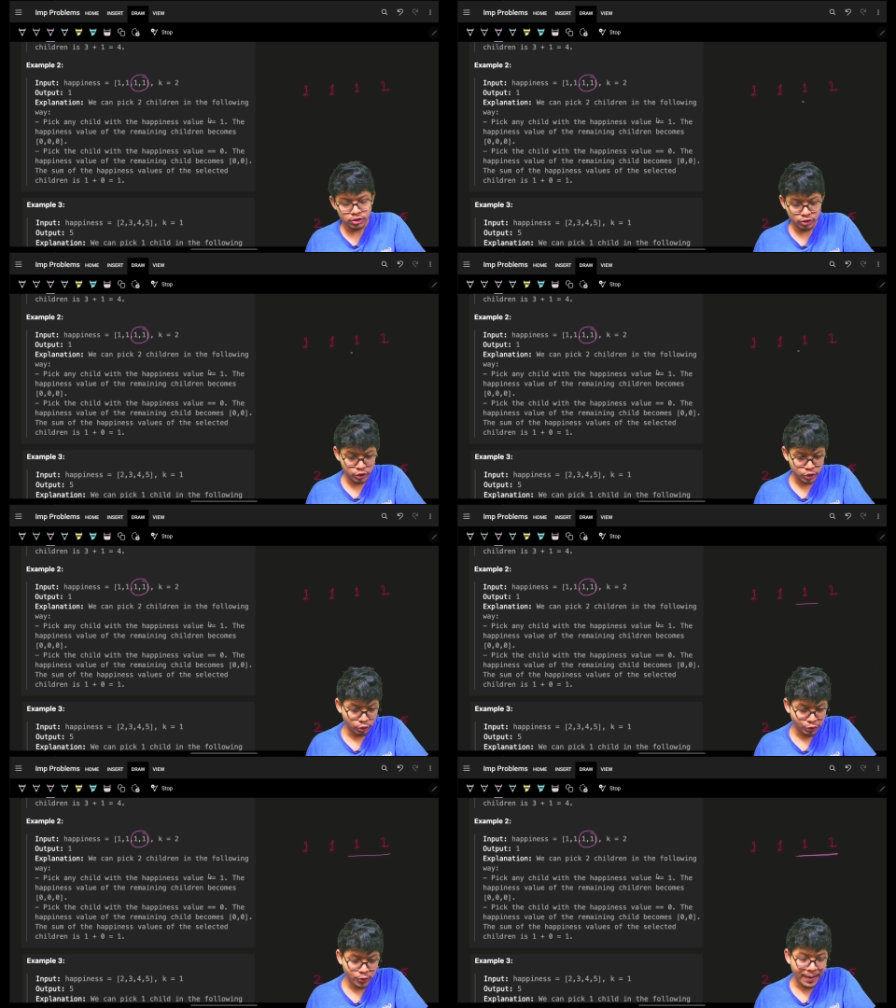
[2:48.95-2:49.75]
so
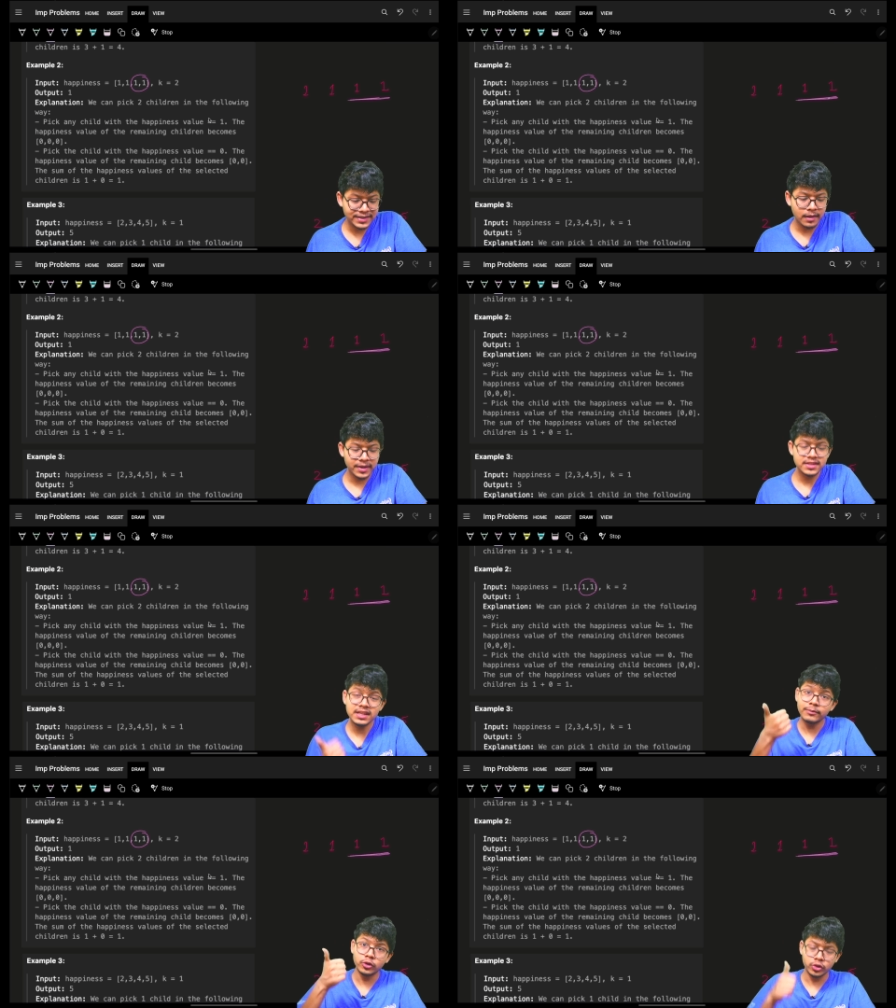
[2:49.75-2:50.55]
choose 2 maximum happiness and
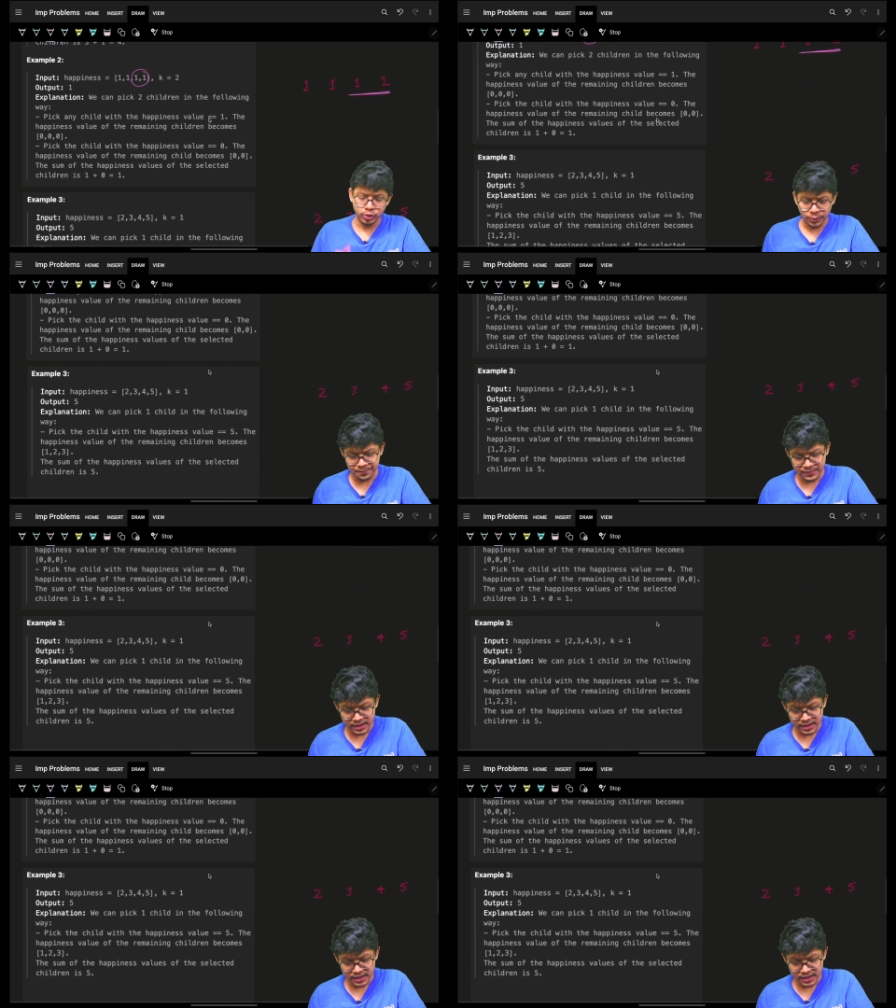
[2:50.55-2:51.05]
I'm good to go.